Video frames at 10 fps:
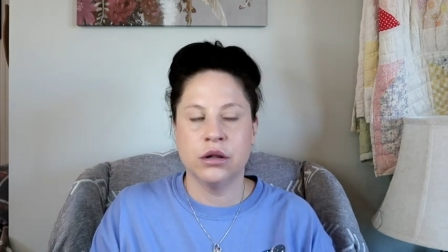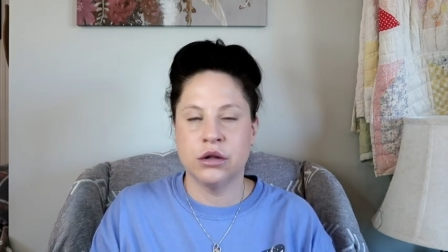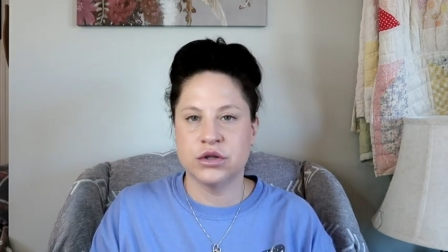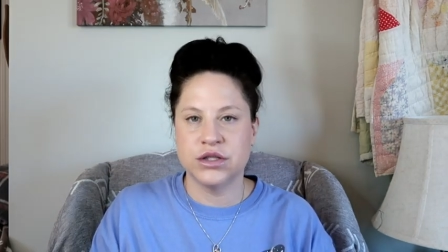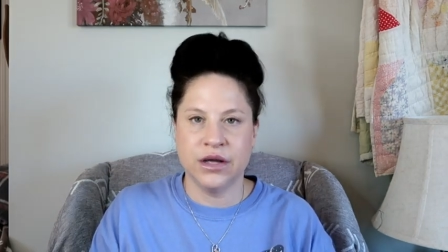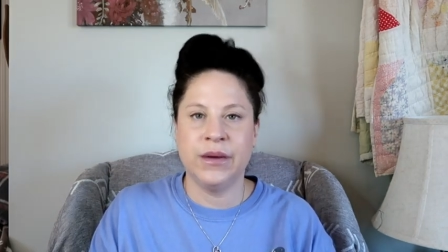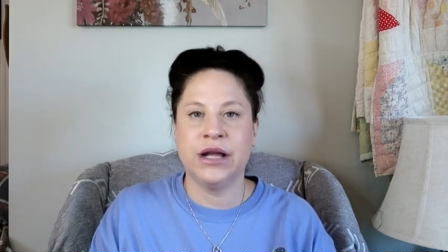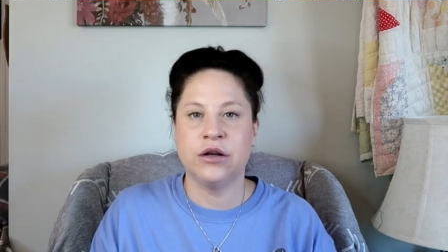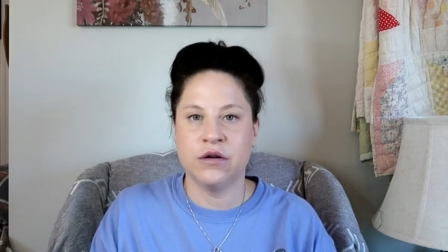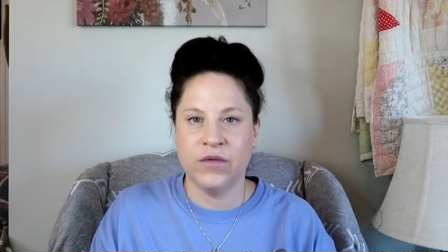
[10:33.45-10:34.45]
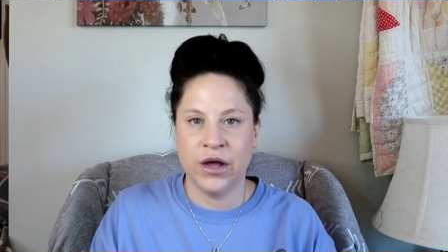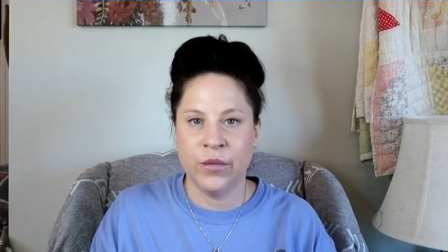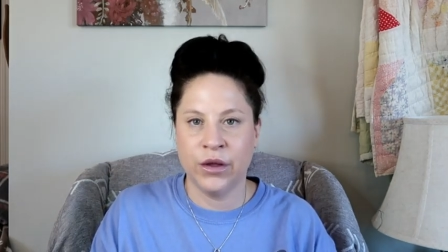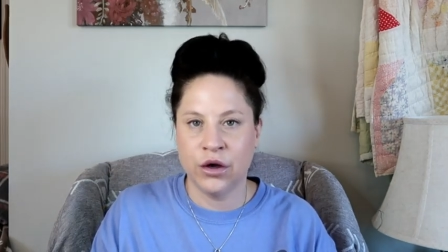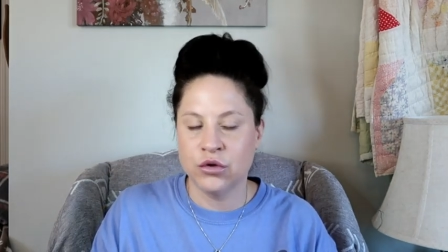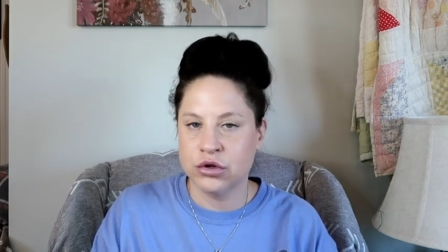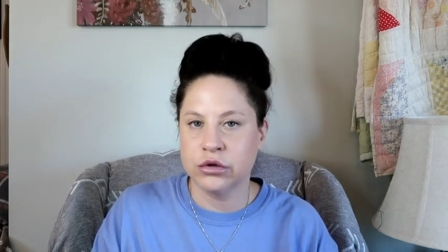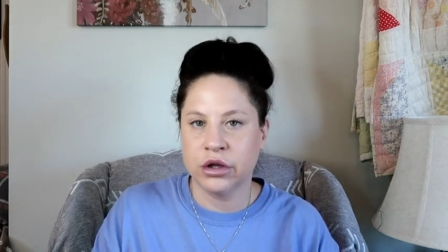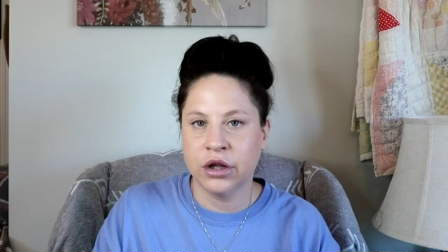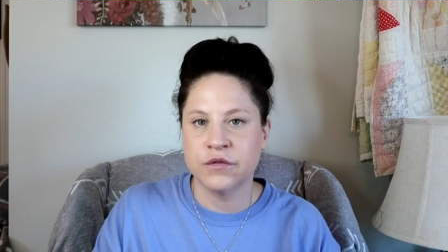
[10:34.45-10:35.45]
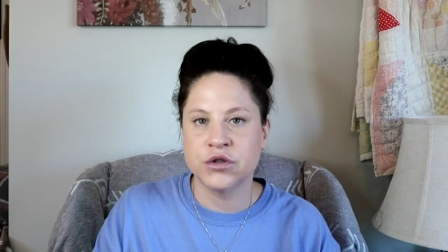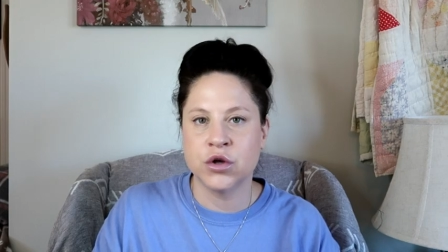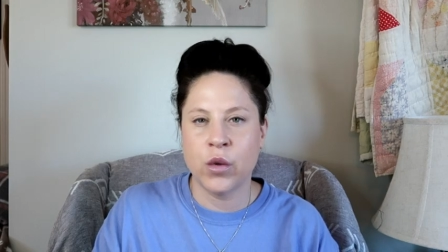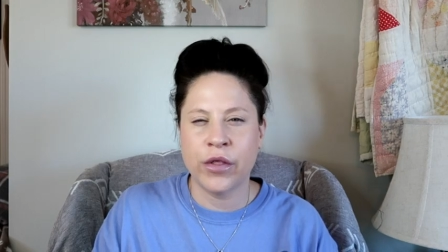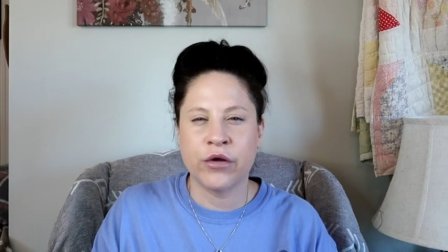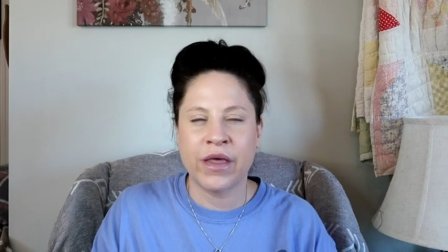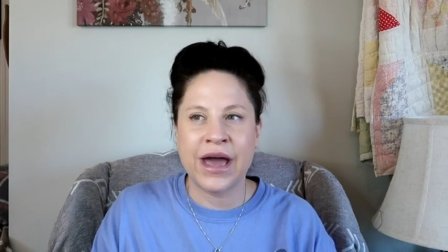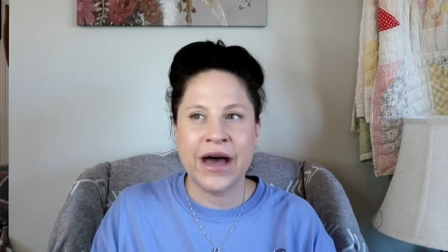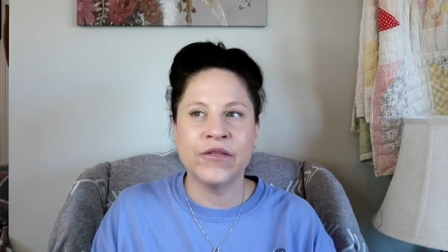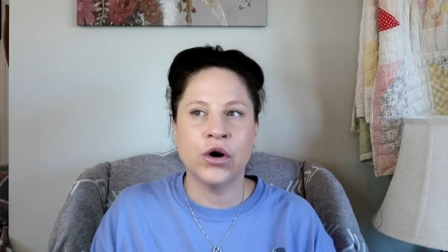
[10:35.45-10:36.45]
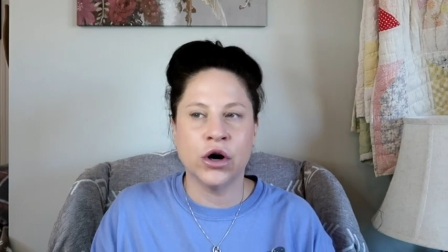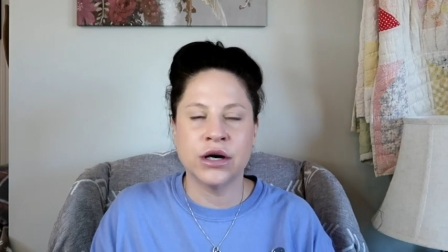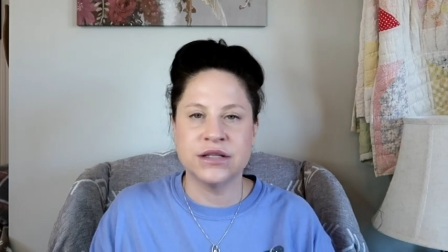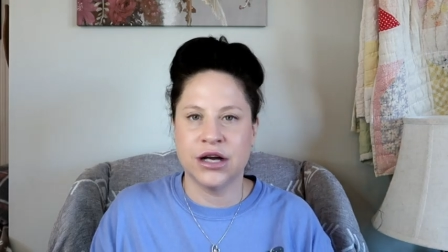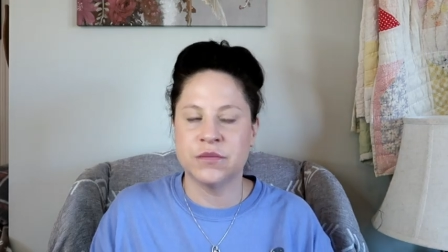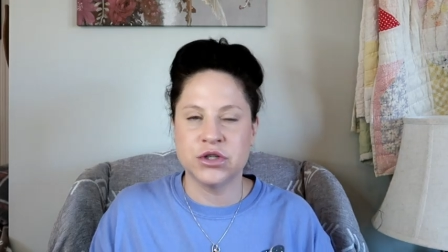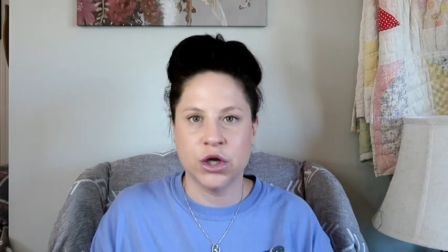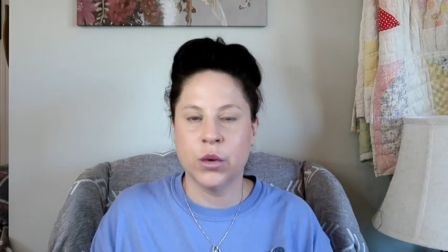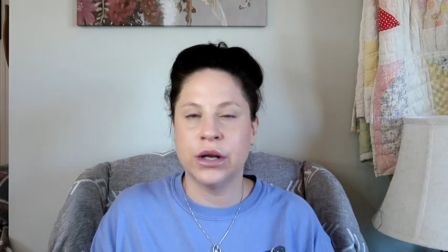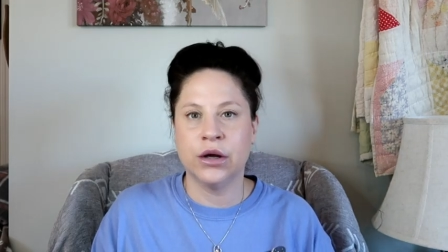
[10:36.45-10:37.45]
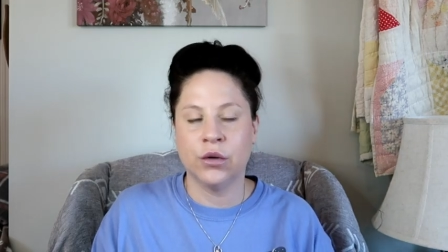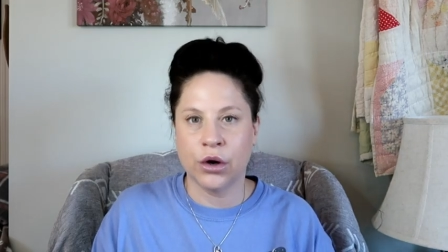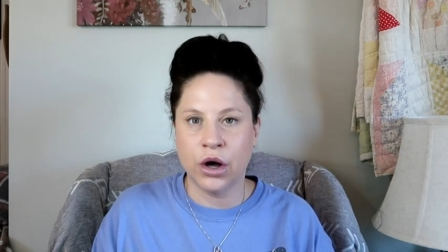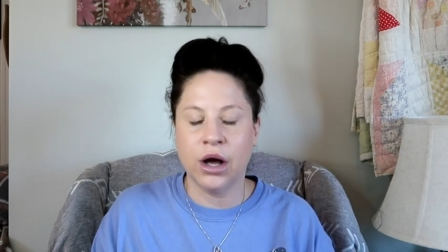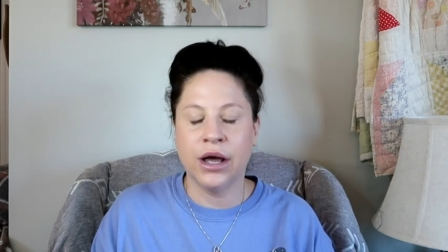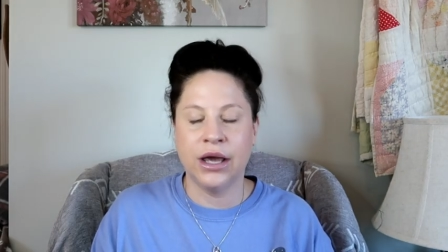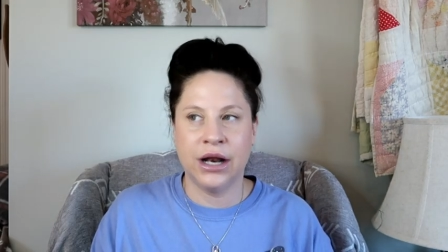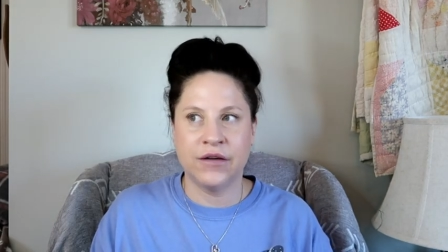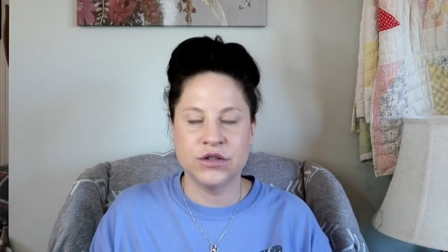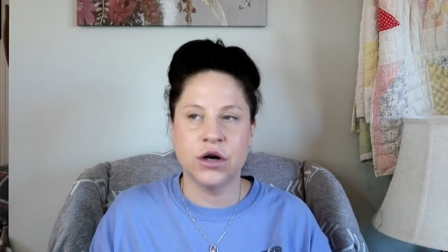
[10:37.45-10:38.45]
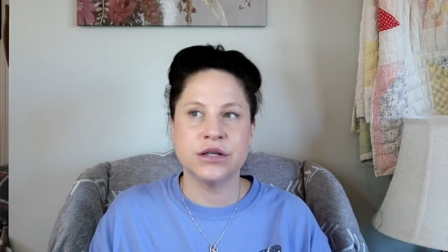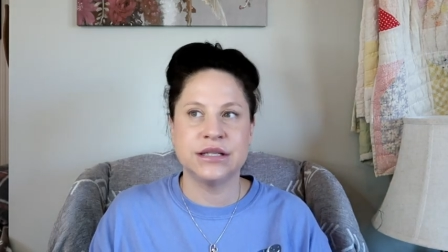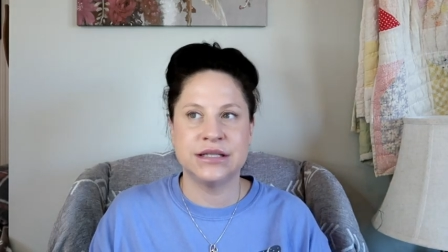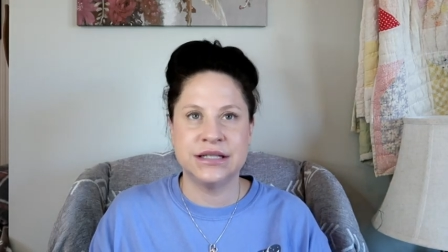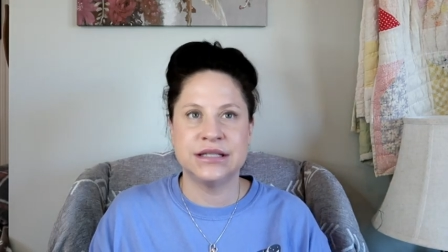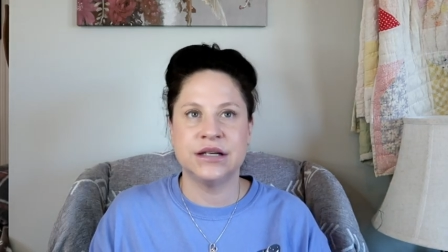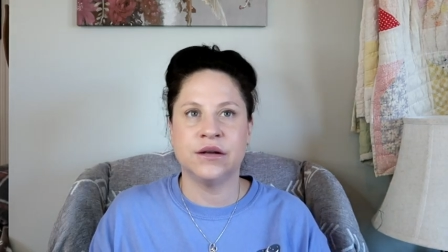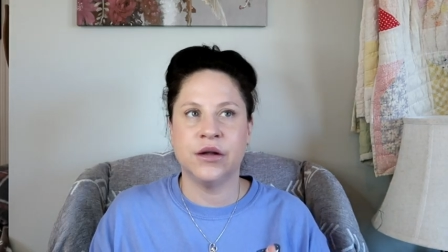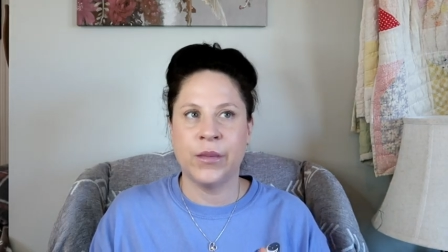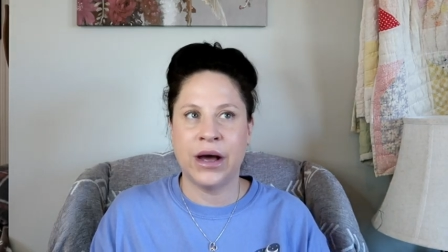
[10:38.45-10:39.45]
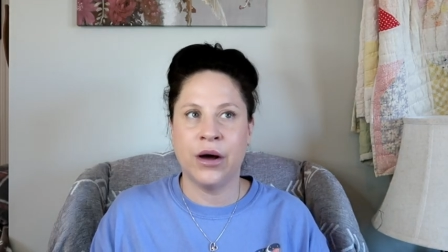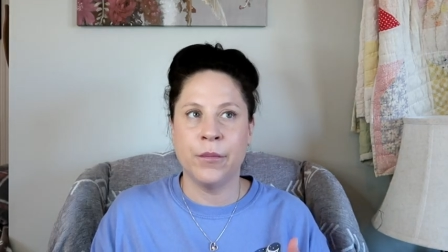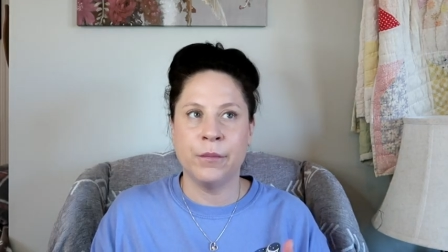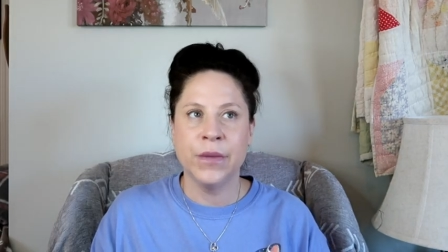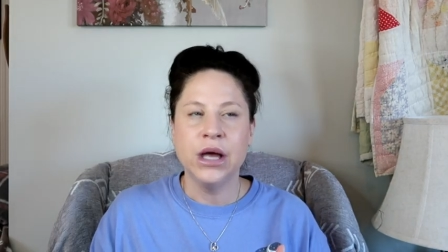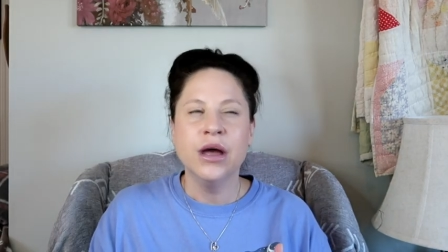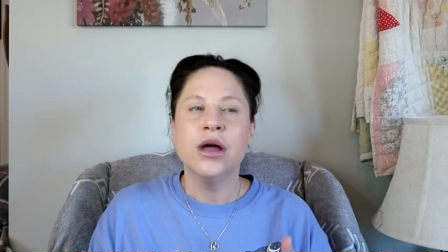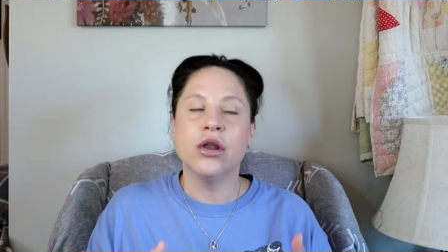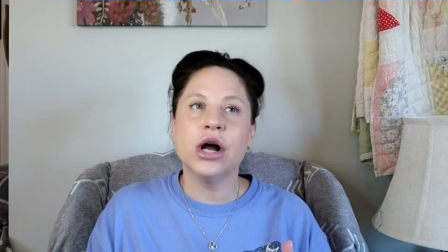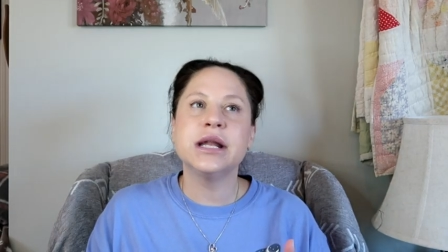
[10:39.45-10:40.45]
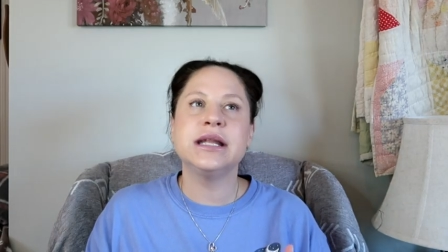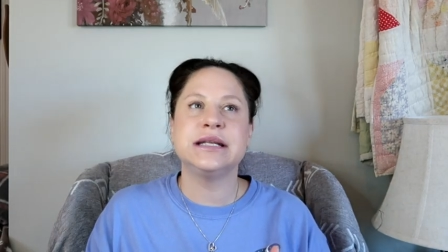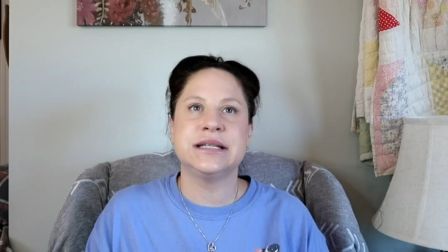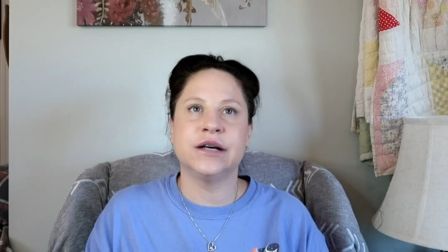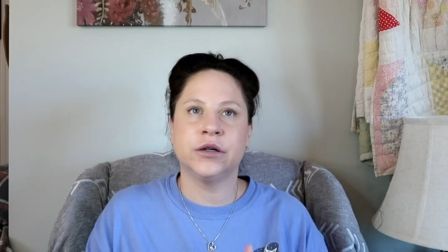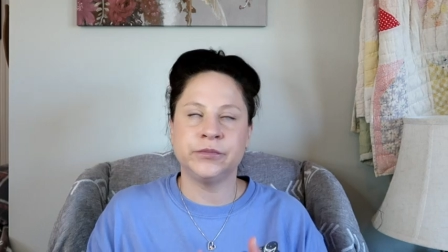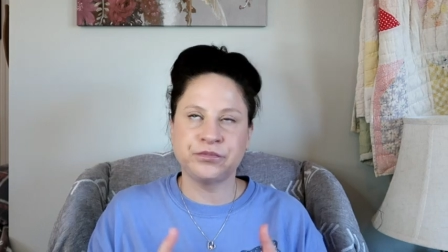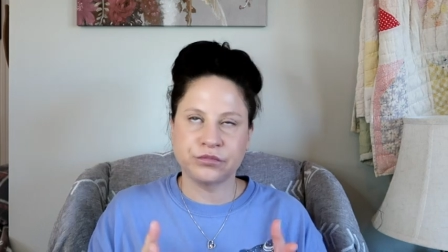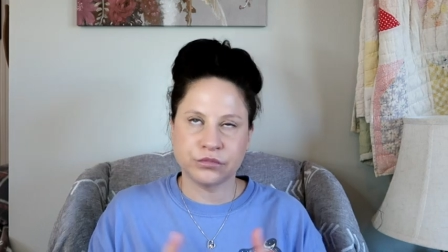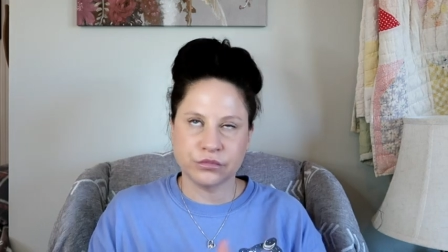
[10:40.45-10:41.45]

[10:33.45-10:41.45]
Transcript: There's somebody in your family who truly loves you, whether they have a hard time showing it or not. And I've talked in detail about, not in detail,